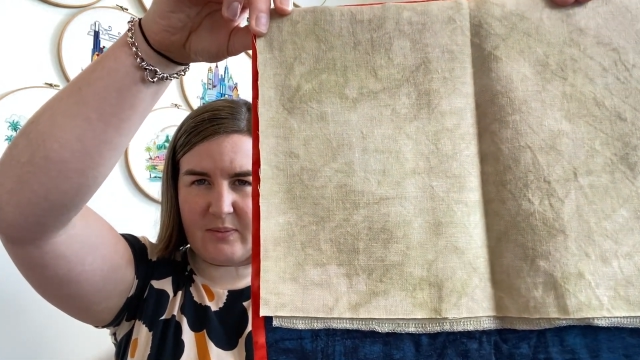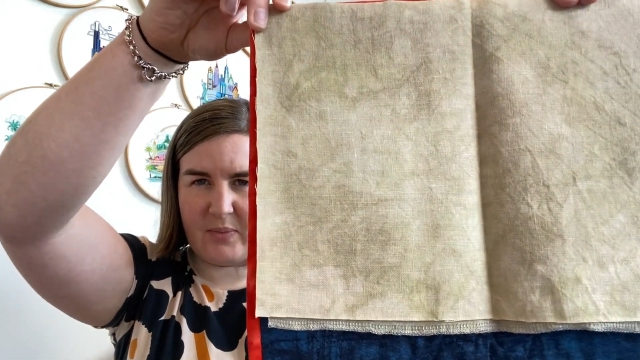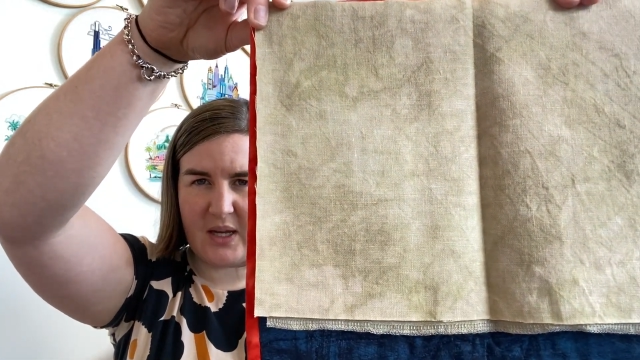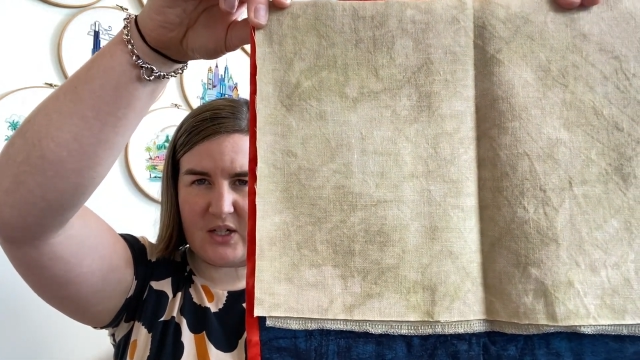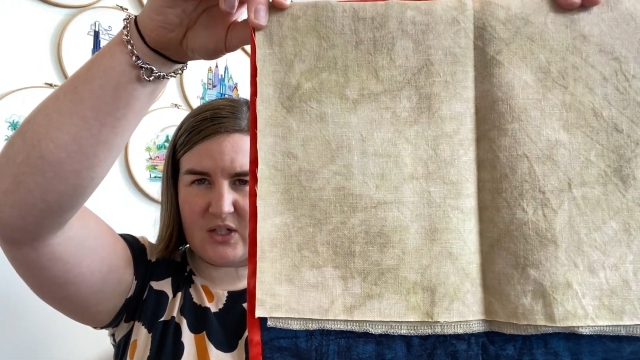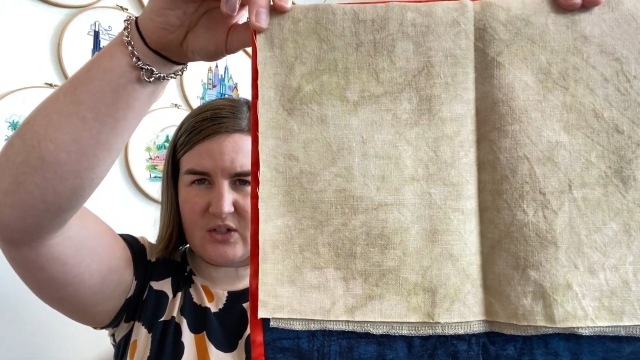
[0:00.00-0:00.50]

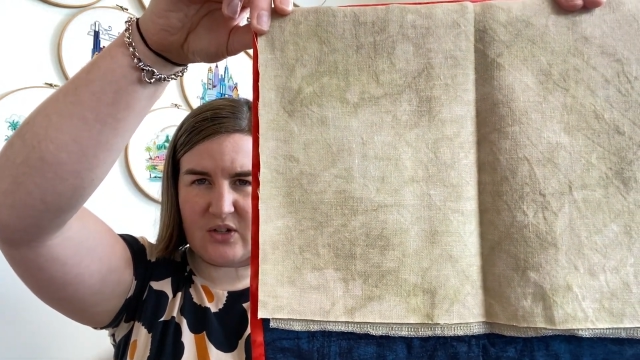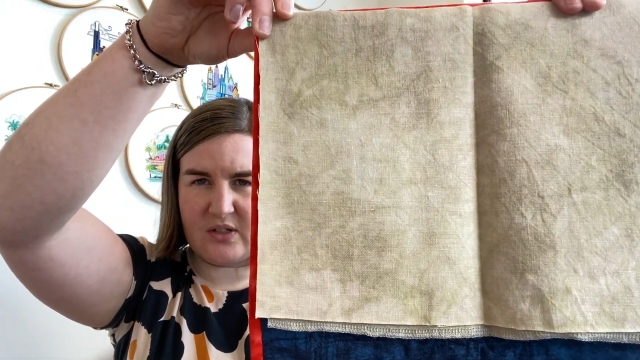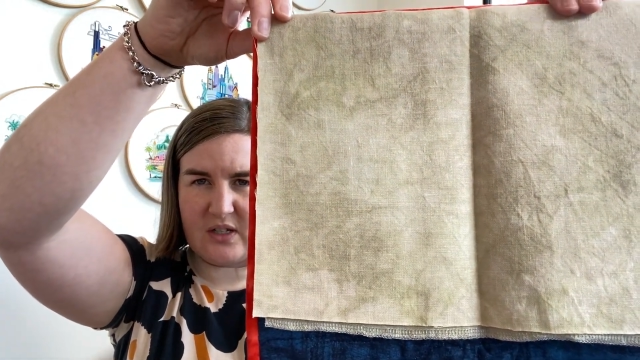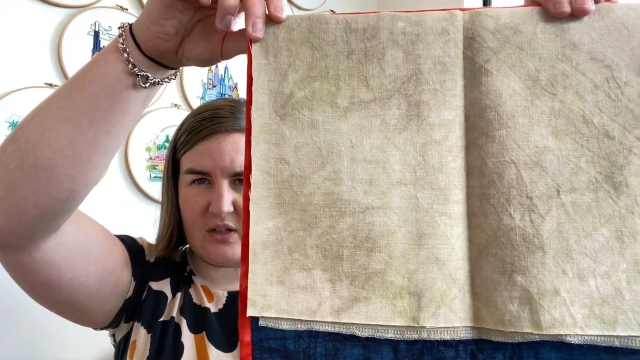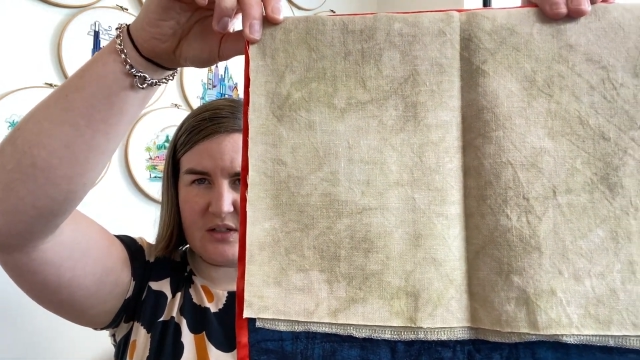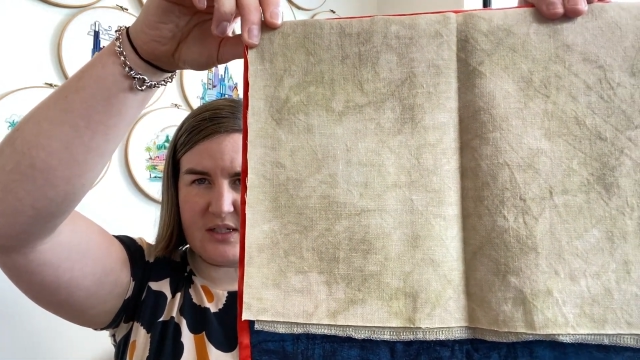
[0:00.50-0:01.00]
picture shows
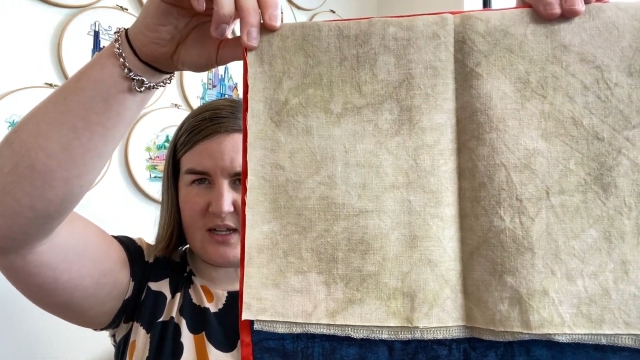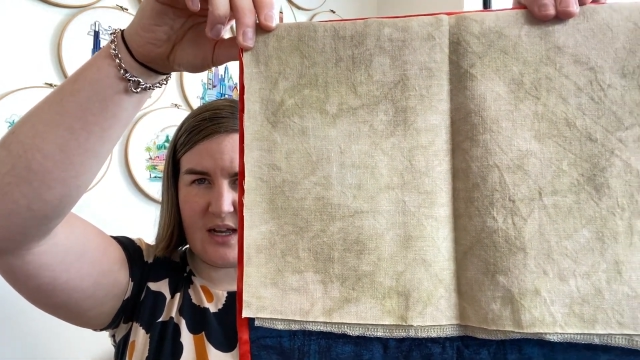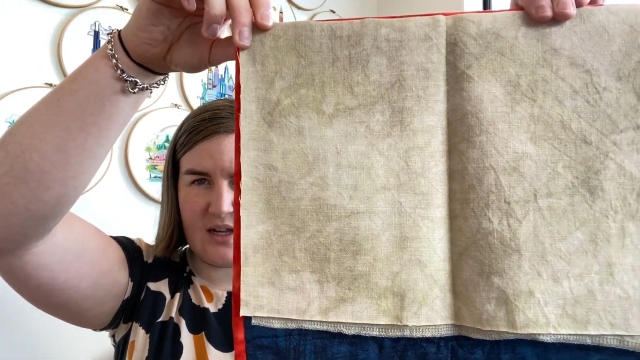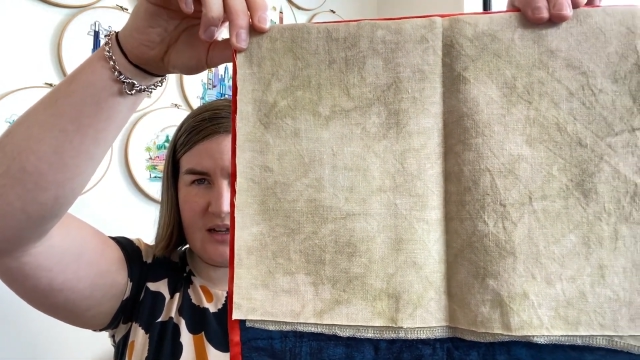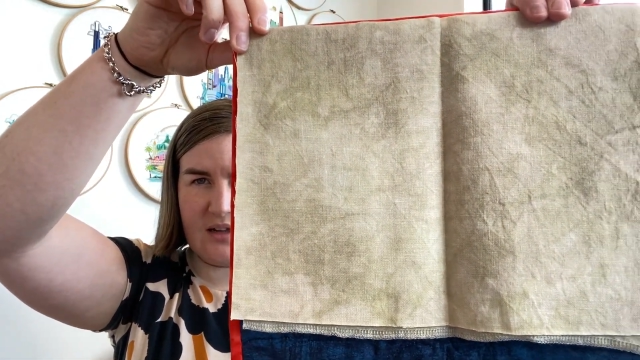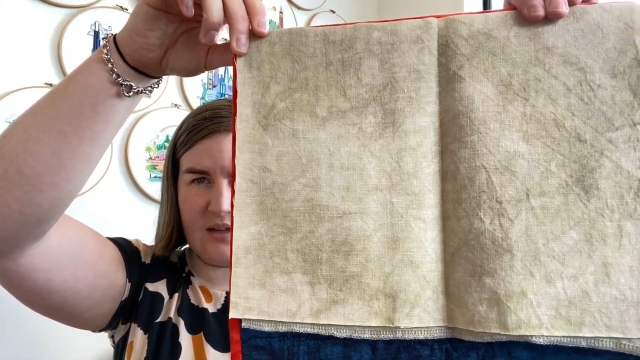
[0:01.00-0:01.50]
it a lot
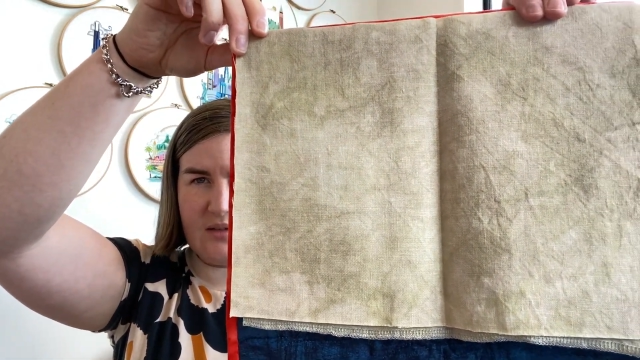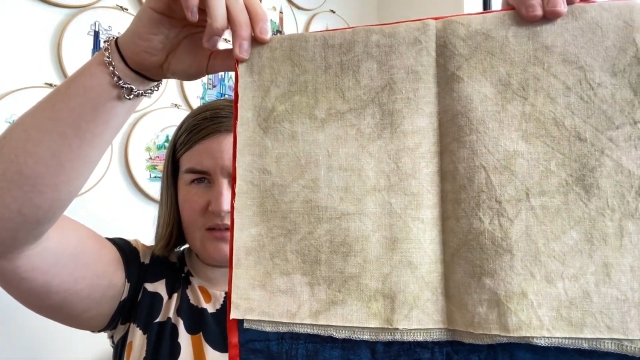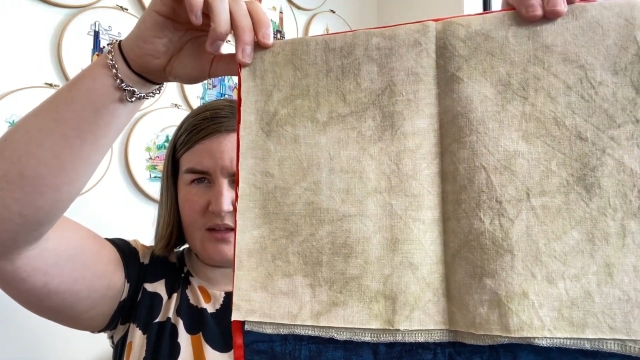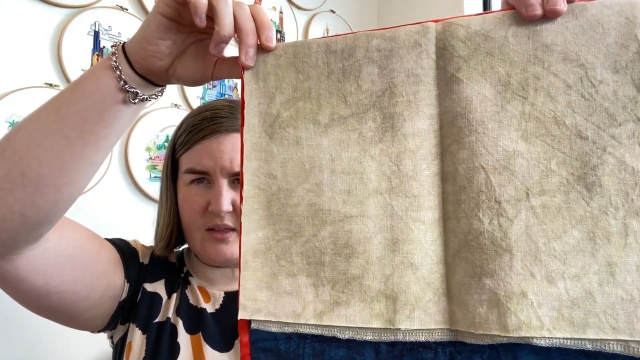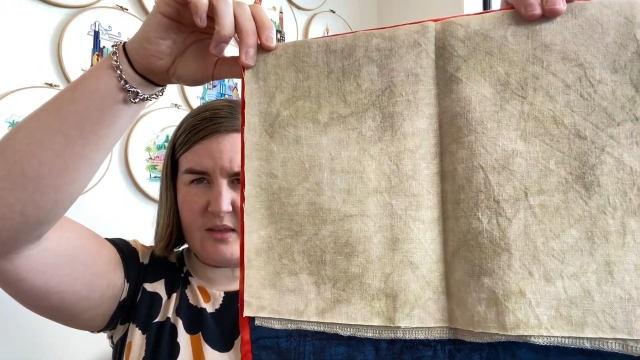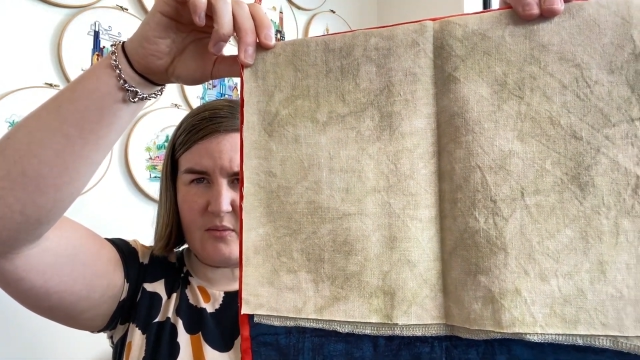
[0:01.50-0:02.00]
darker,
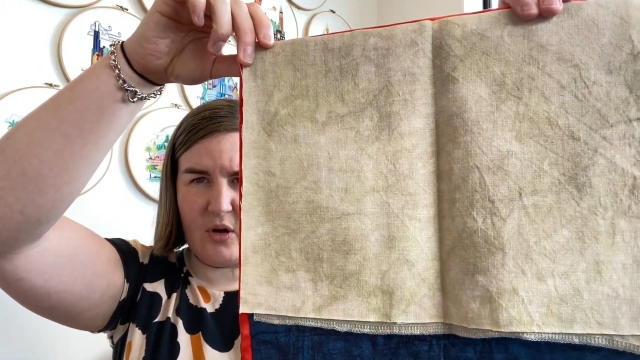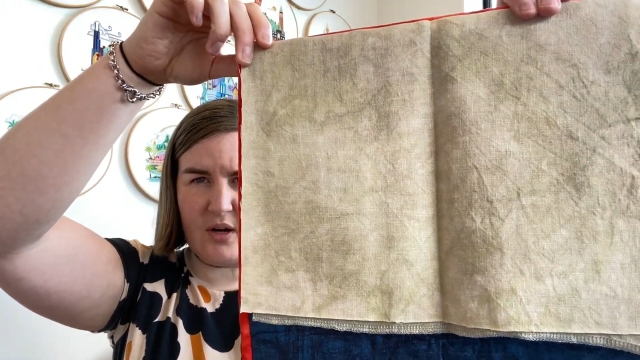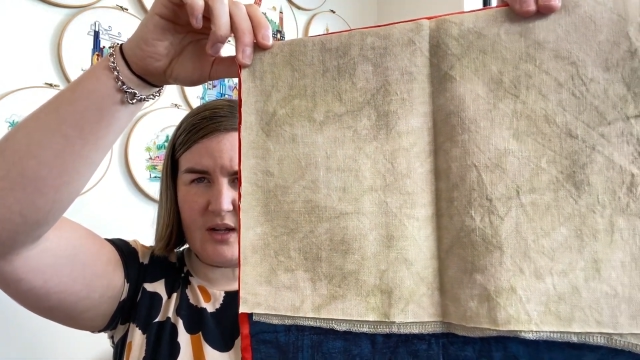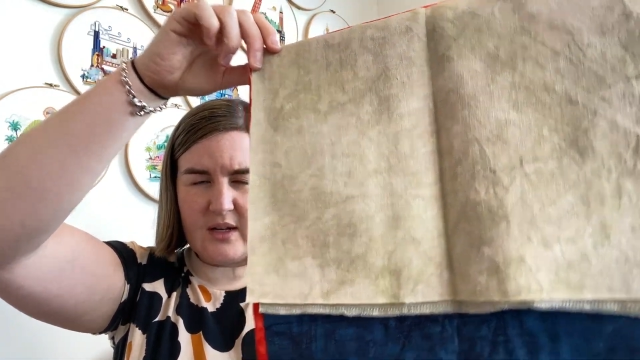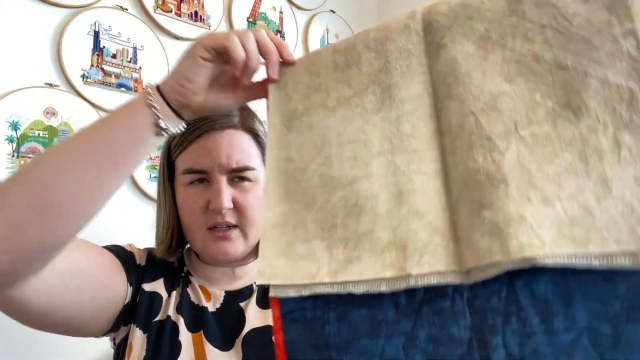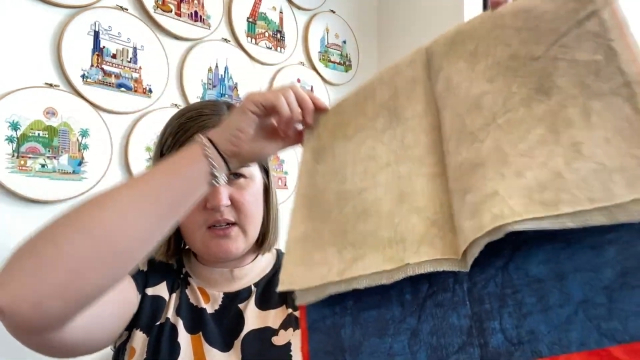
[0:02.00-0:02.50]
like the
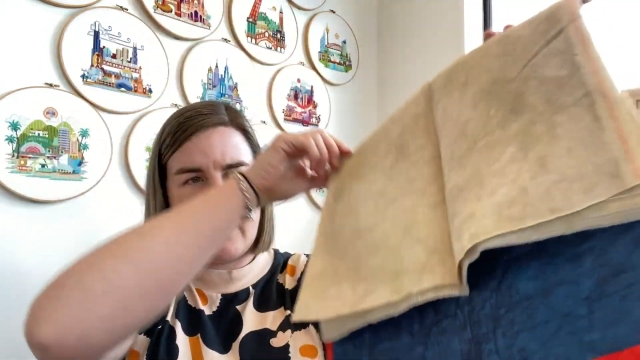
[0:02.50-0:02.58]
mottling.